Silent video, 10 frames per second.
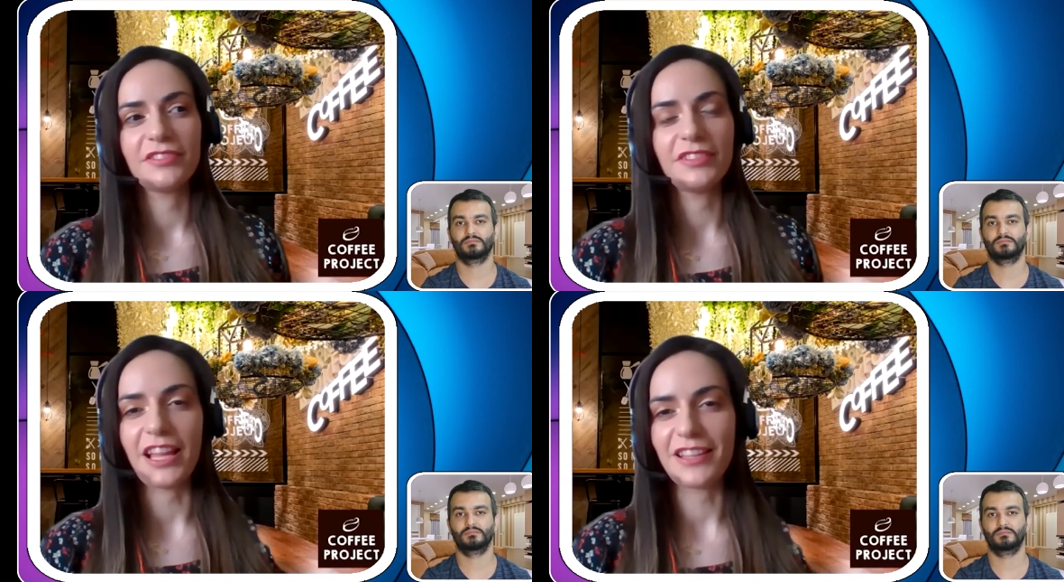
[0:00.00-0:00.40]

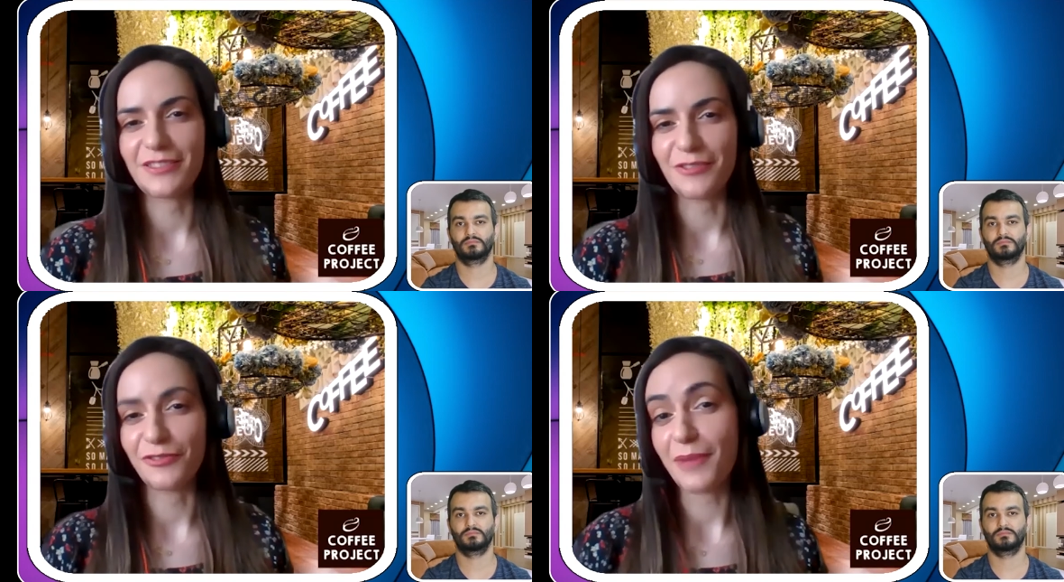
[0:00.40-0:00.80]
Speaker 1: lots
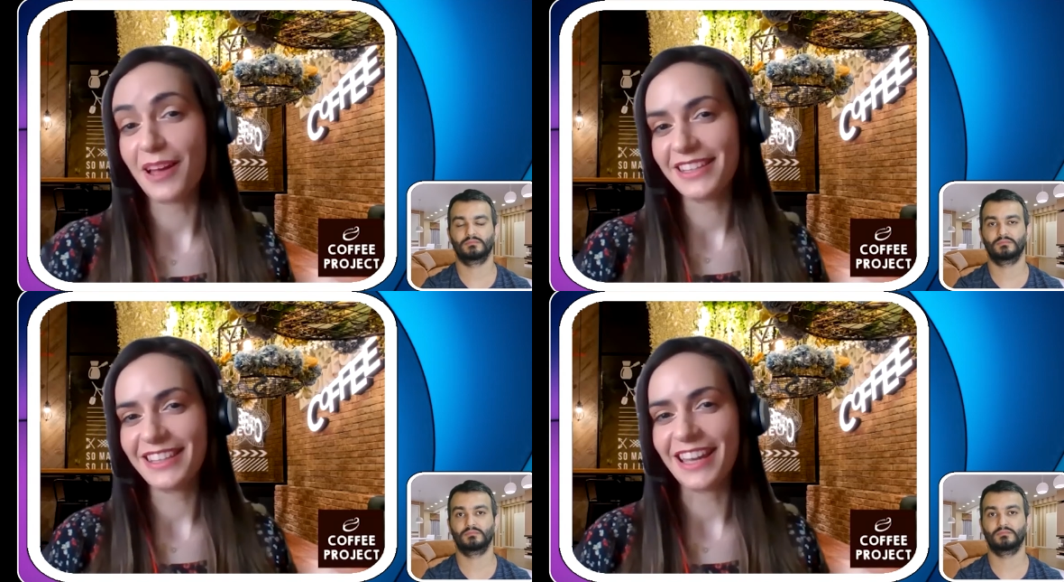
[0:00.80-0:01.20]
of
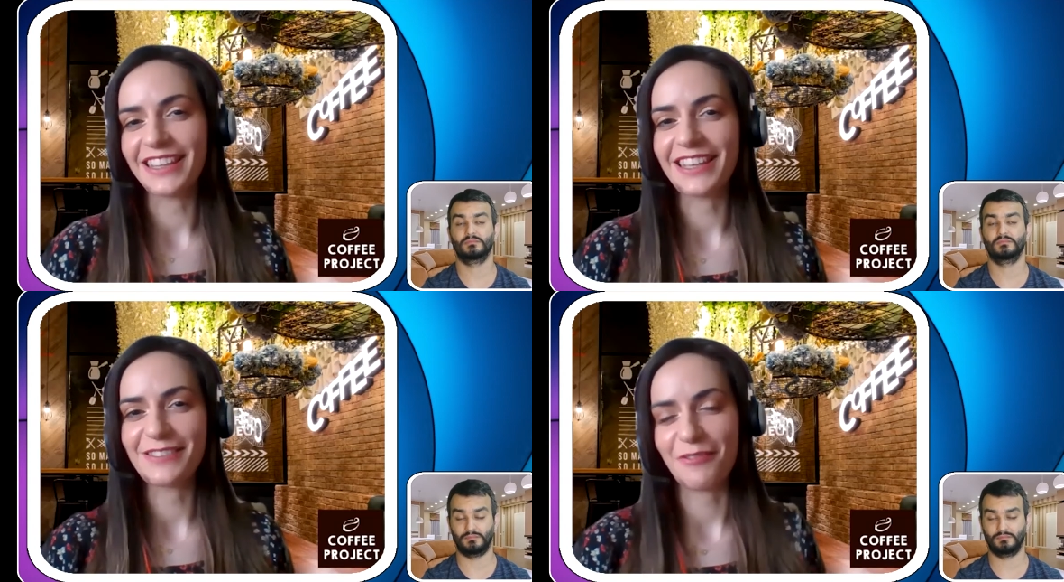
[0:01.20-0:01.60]
money, I
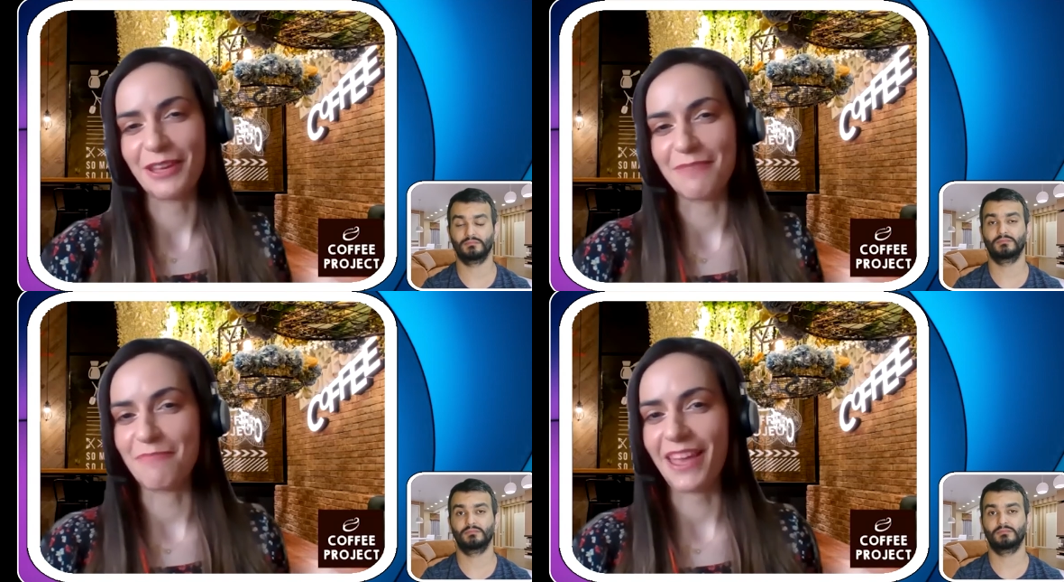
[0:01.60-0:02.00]
guess you
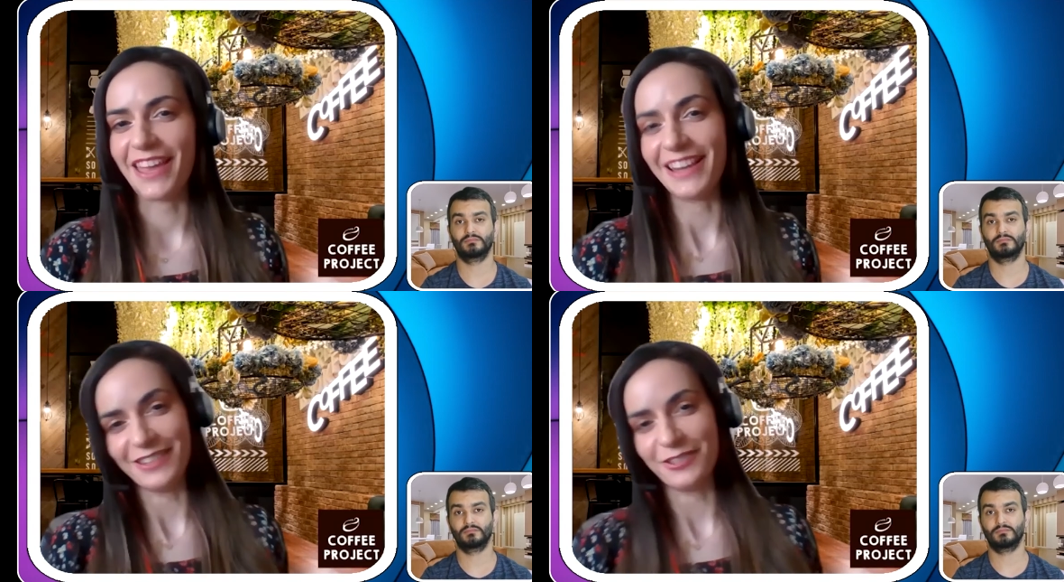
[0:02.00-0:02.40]
can pay
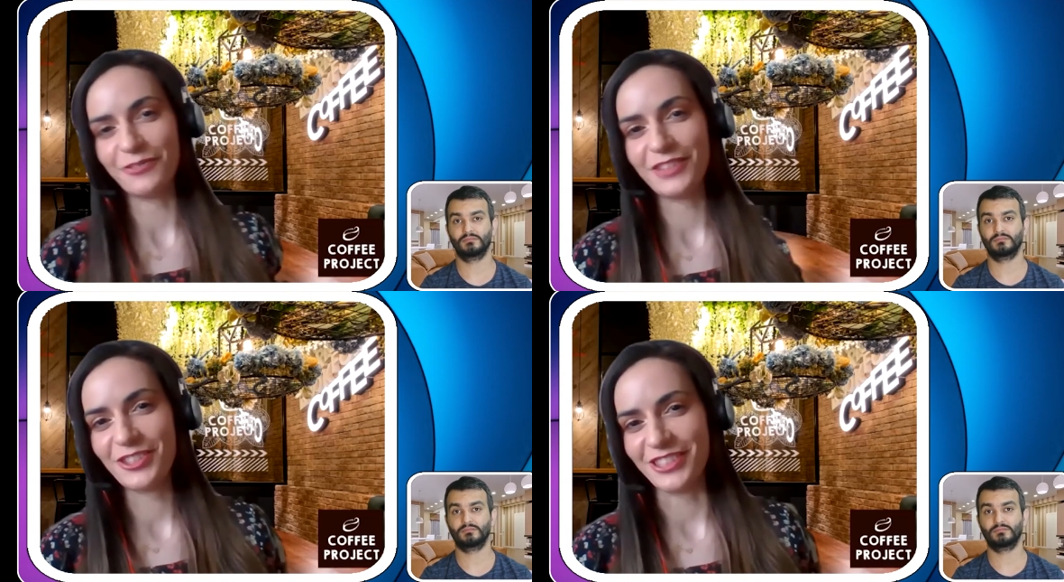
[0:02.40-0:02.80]
lots of
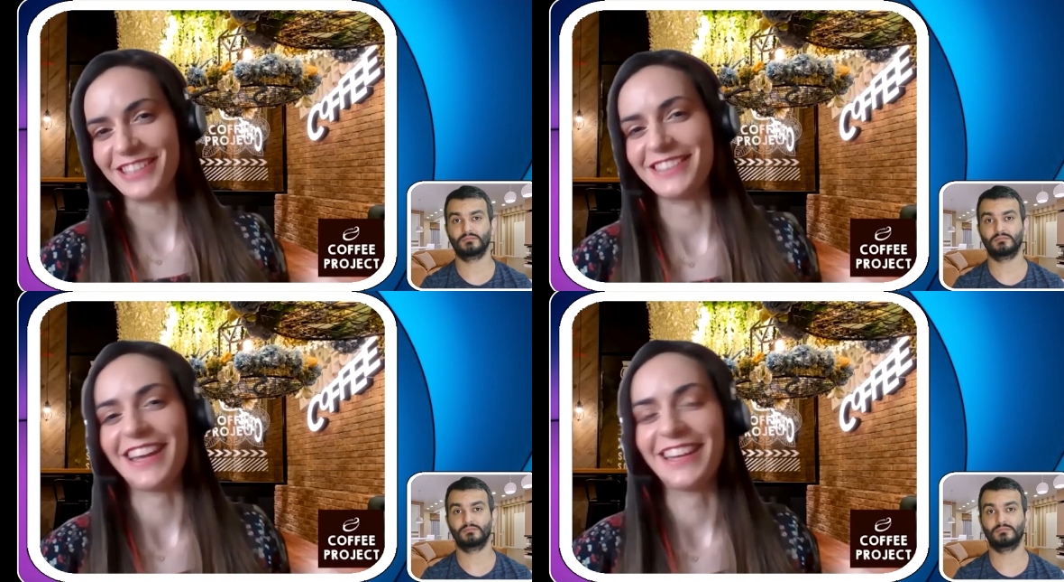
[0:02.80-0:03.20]

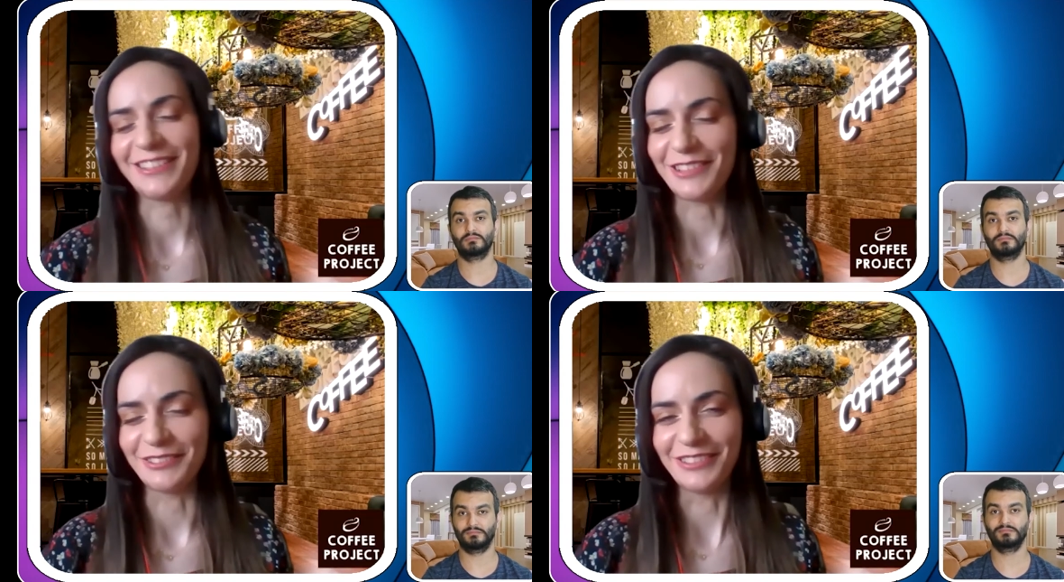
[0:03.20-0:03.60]
teachers. I don't know.